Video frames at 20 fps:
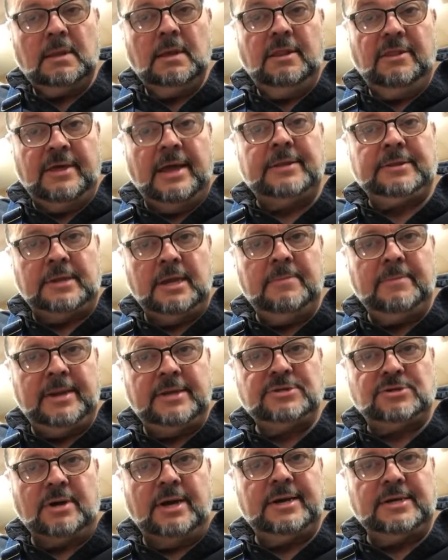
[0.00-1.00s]
that they may
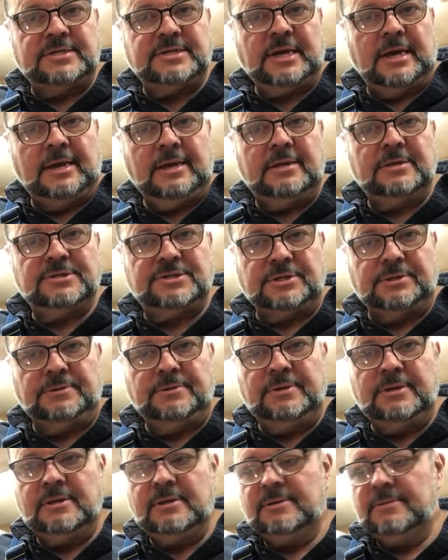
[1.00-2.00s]
try to take
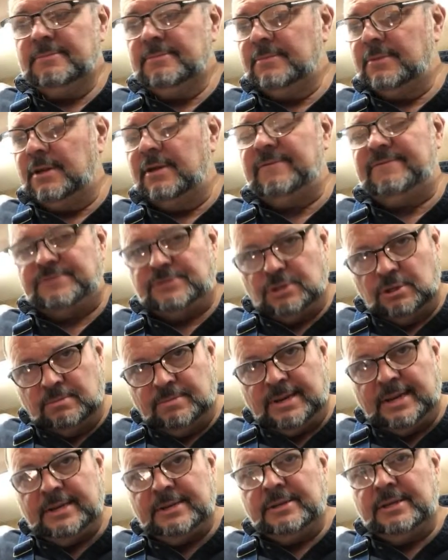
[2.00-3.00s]
soon if Joe
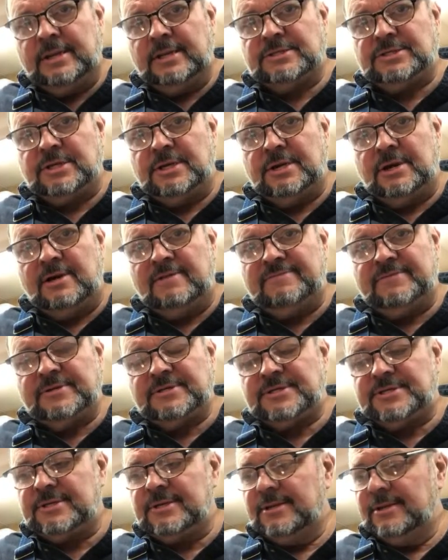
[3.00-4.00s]
Biden gets in
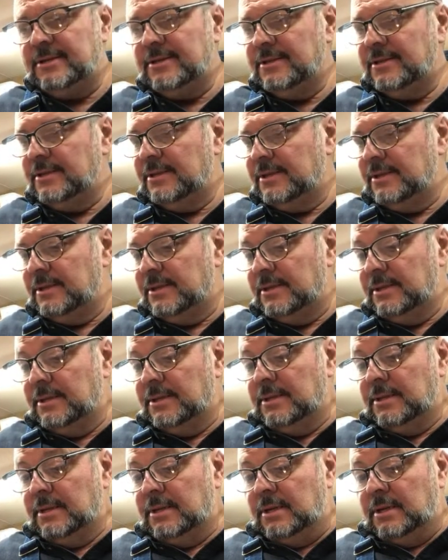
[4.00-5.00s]
office.
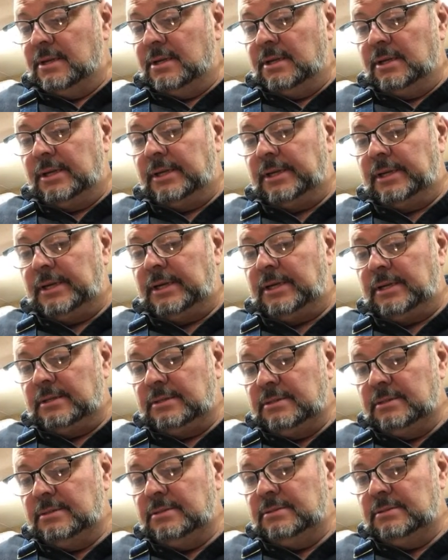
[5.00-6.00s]
I'm
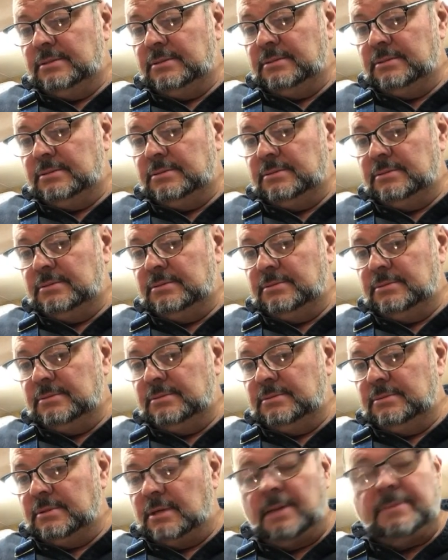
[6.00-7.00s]

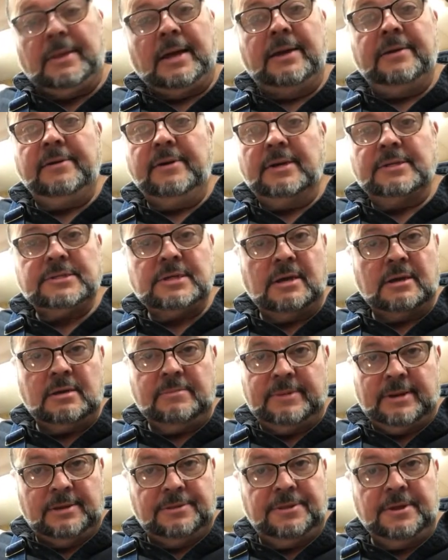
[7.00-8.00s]
not even going to talk
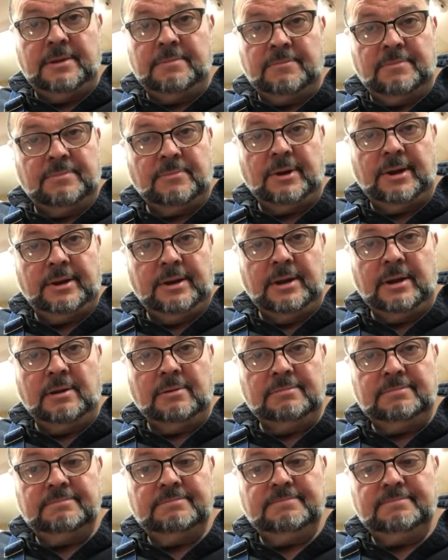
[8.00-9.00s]
about them right now.
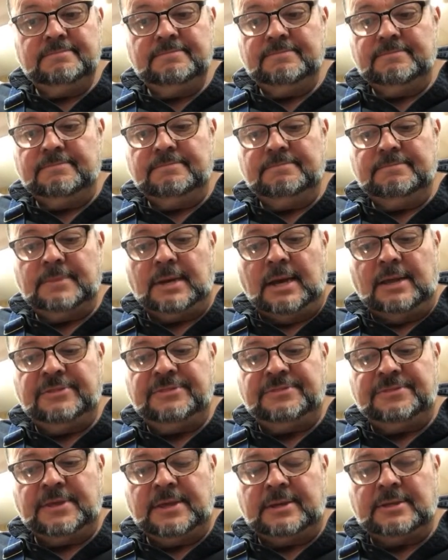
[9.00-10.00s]
I
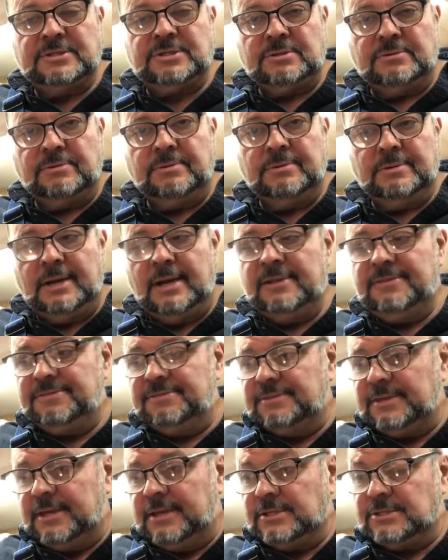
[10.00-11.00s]
think it's
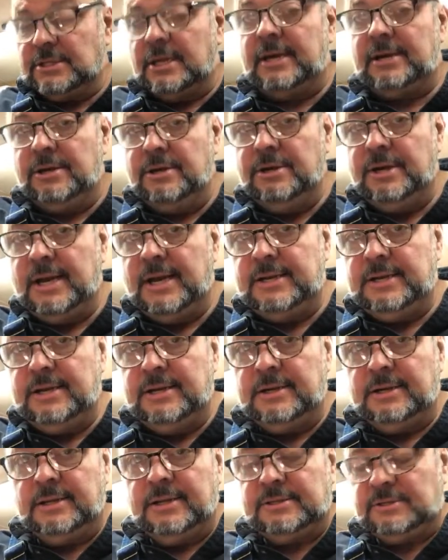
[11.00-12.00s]
not a good idea
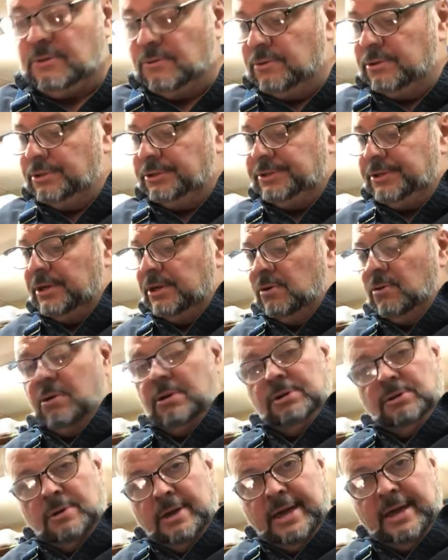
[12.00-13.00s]
to let the world know
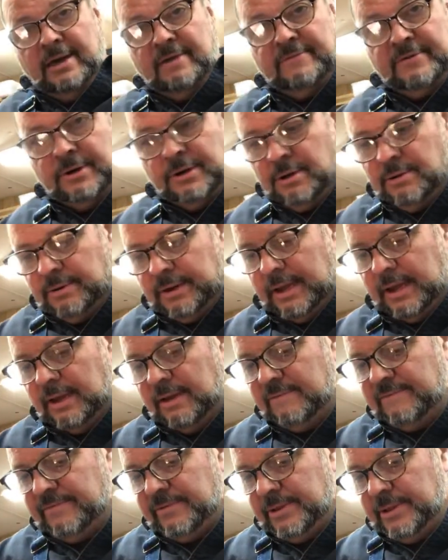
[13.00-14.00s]
what you have or don't have.